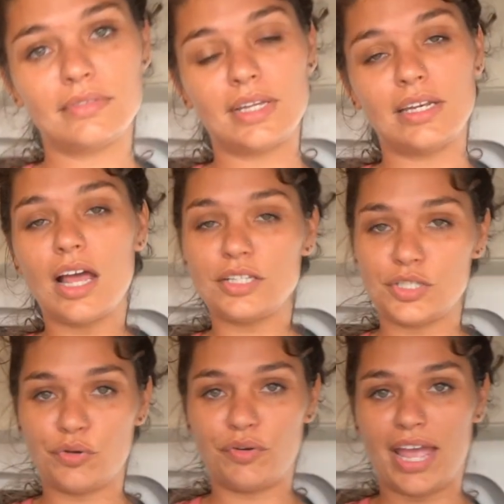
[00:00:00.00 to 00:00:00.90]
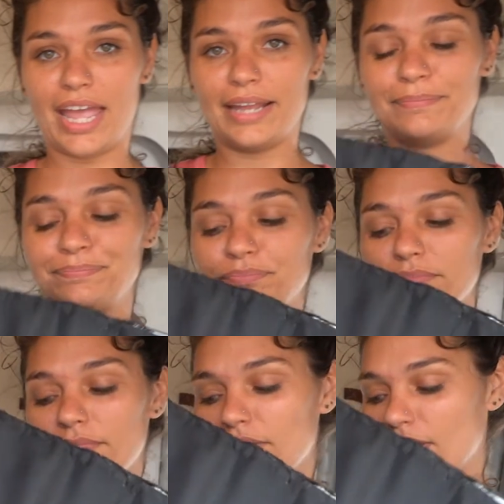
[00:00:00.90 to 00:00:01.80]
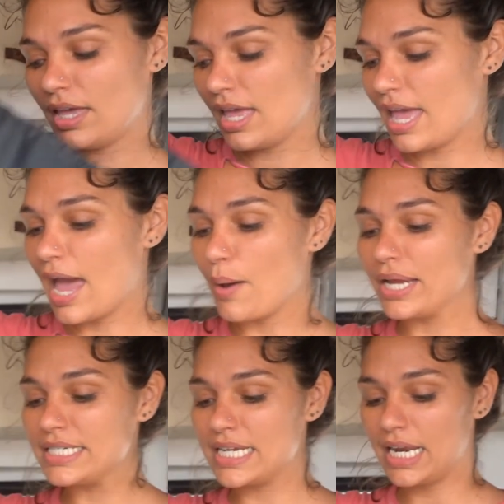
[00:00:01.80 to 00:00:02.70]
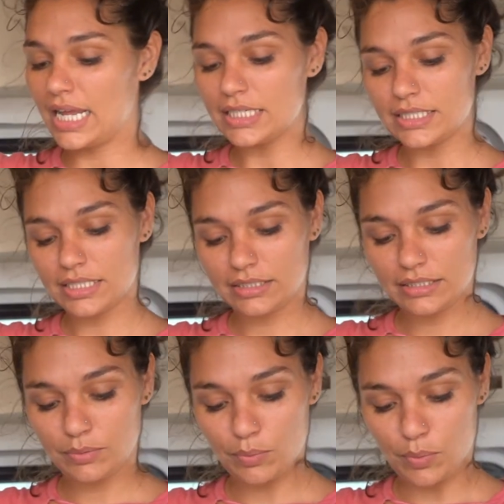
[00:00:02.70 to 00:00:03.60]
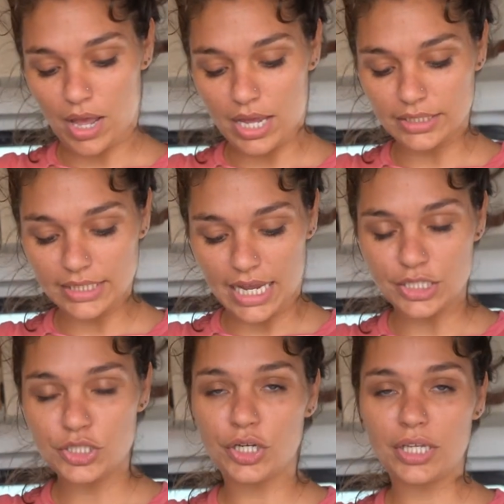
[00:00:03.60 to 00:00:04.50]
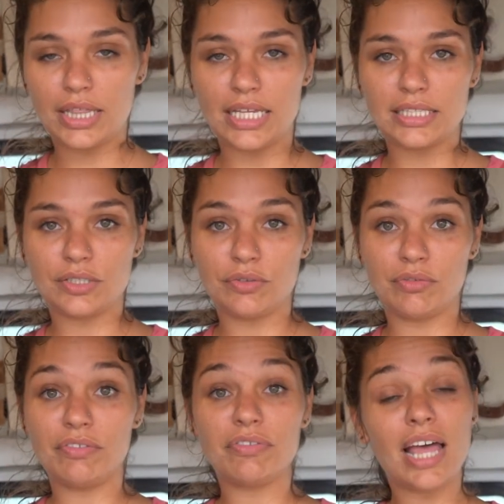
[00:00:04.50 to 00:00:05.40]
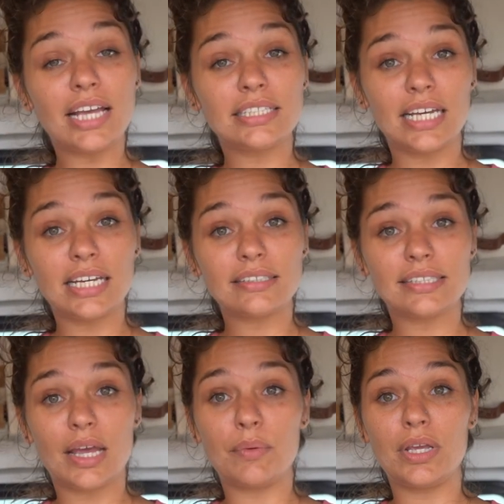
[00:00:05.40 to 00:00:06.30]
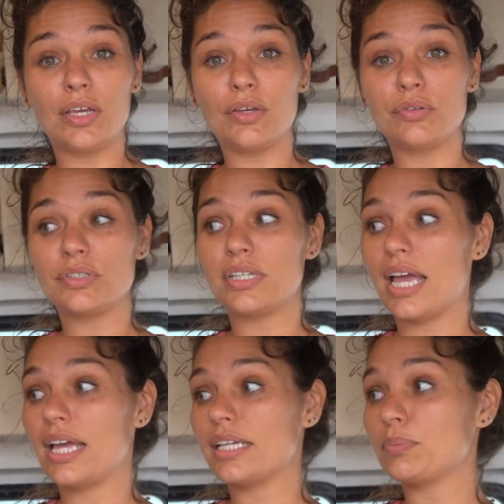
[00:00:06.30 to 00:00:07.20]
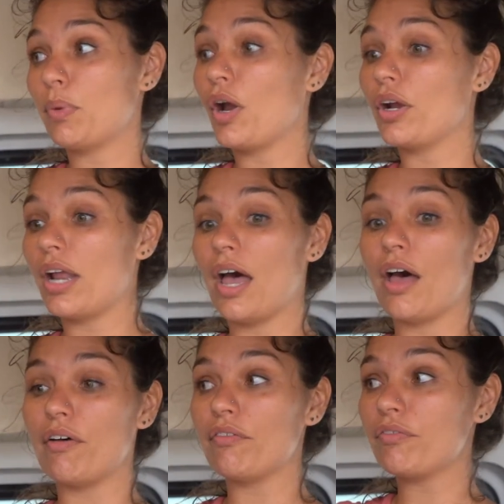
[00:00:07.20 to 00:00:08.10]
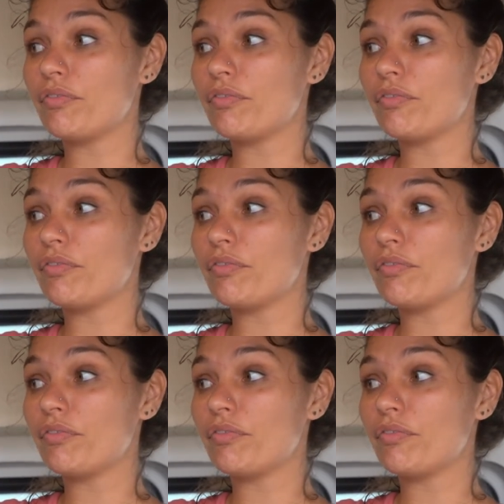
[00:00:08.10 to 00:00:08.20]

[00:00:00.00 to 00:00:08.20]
Not so great. How I did it was I took this Reflectix that we used as part of